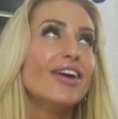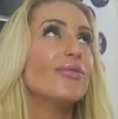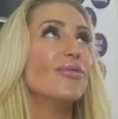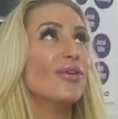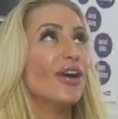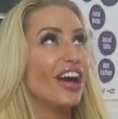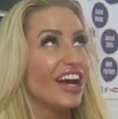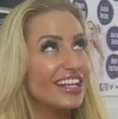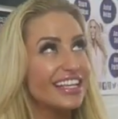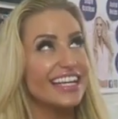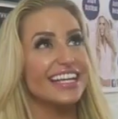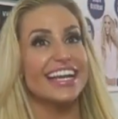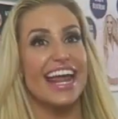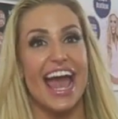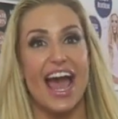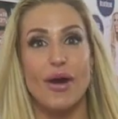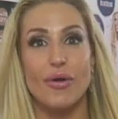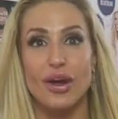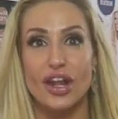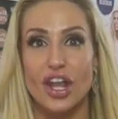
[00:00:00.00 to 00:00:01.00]
Working
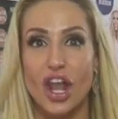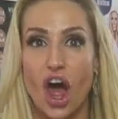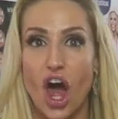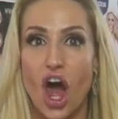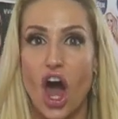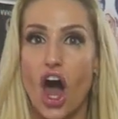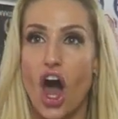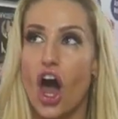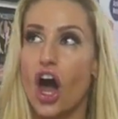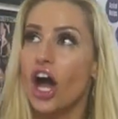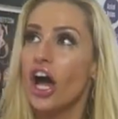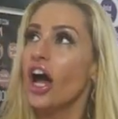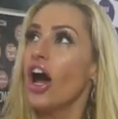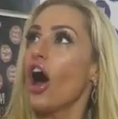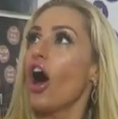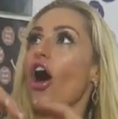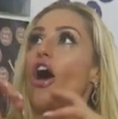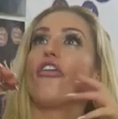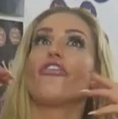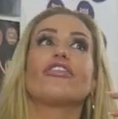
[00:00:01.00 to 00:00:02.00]
out a
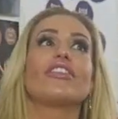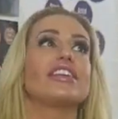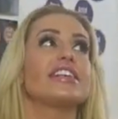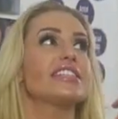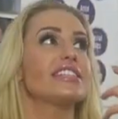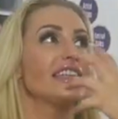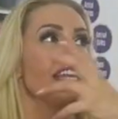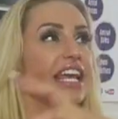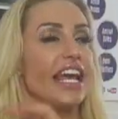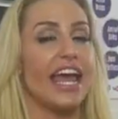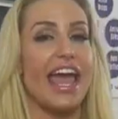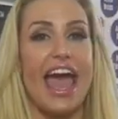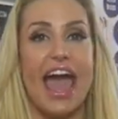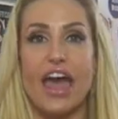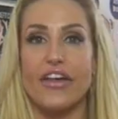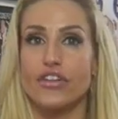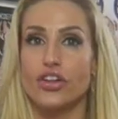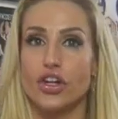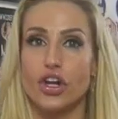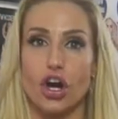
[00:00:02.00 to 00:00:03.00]
lot, obviously,
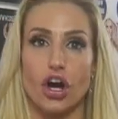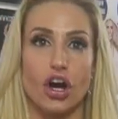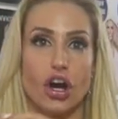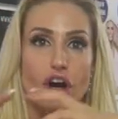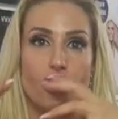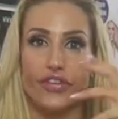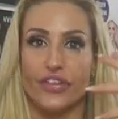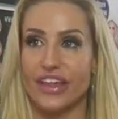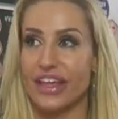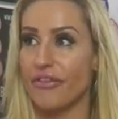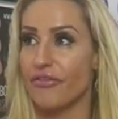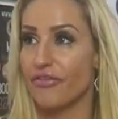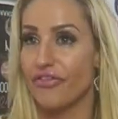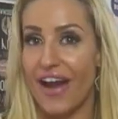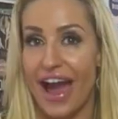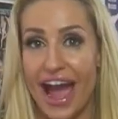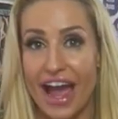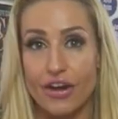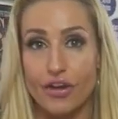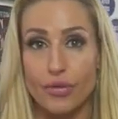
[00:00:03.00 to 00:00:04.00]
you know, the
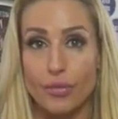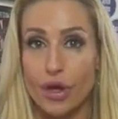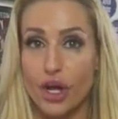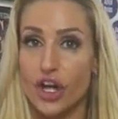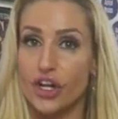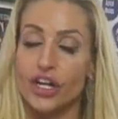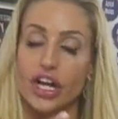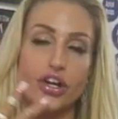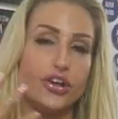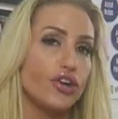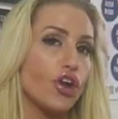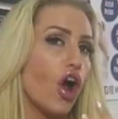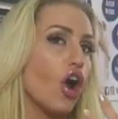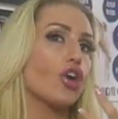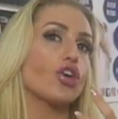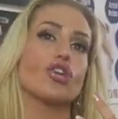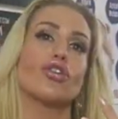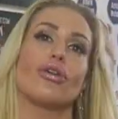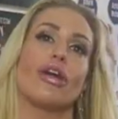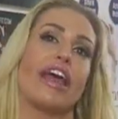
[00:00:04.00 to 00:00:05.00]
environment,
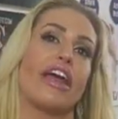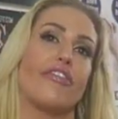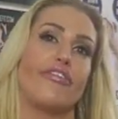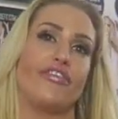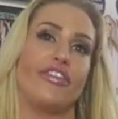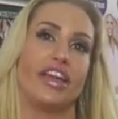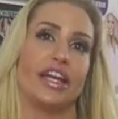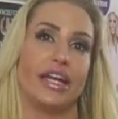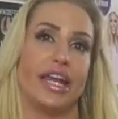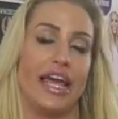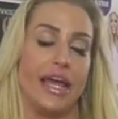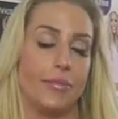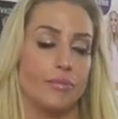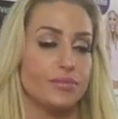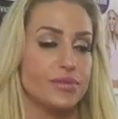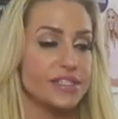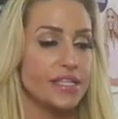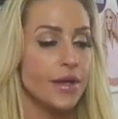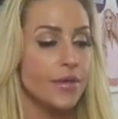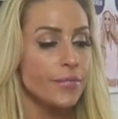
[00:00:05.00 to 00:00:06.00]
not great for your
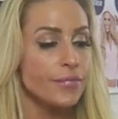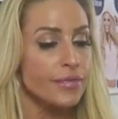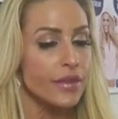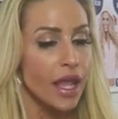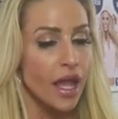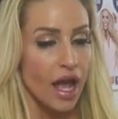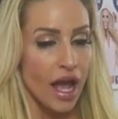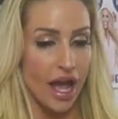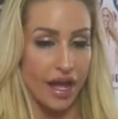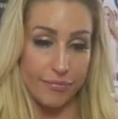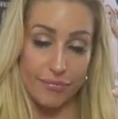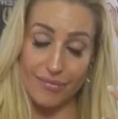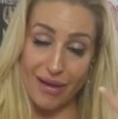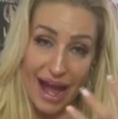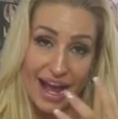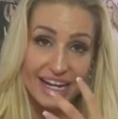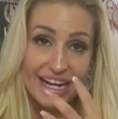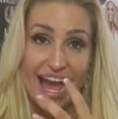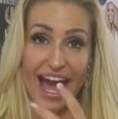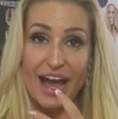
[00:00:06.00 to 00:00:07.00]
lips. And
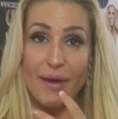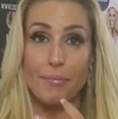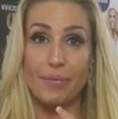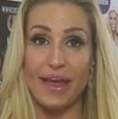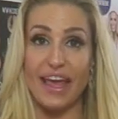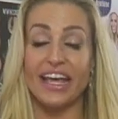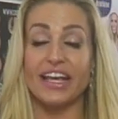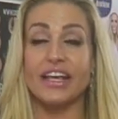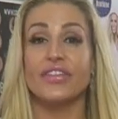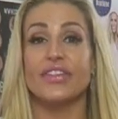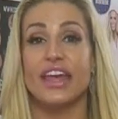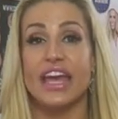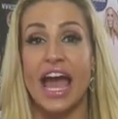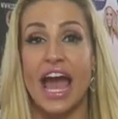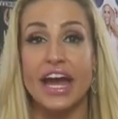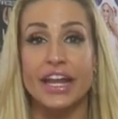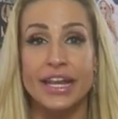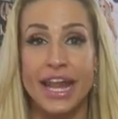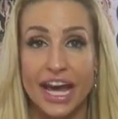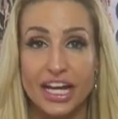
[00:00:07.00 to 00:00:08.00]
mine are big and they
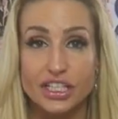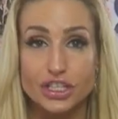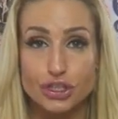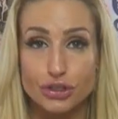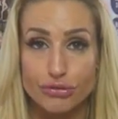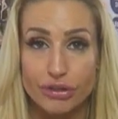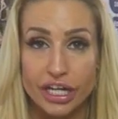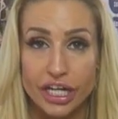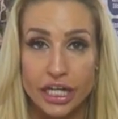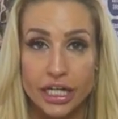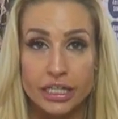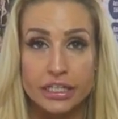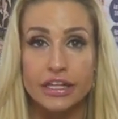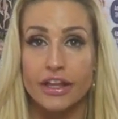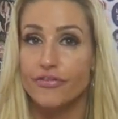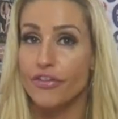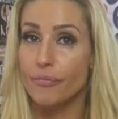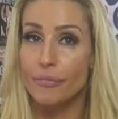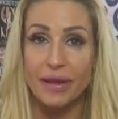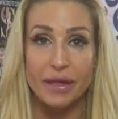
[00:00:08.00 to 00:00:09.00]
are
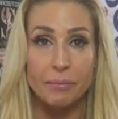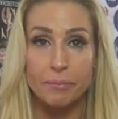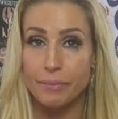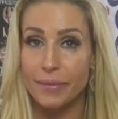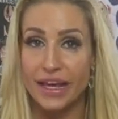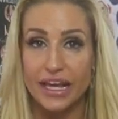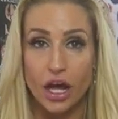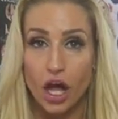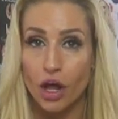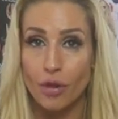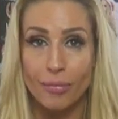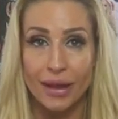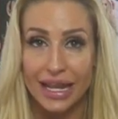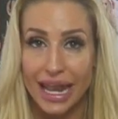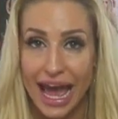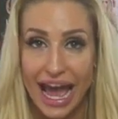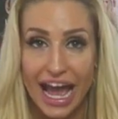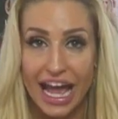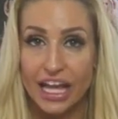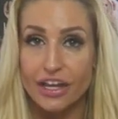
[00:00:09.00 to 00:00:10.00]
natural. I've been big all
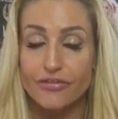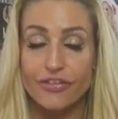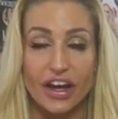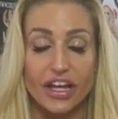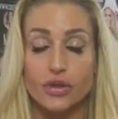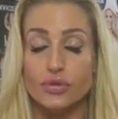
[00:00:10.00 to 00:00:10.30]
my life.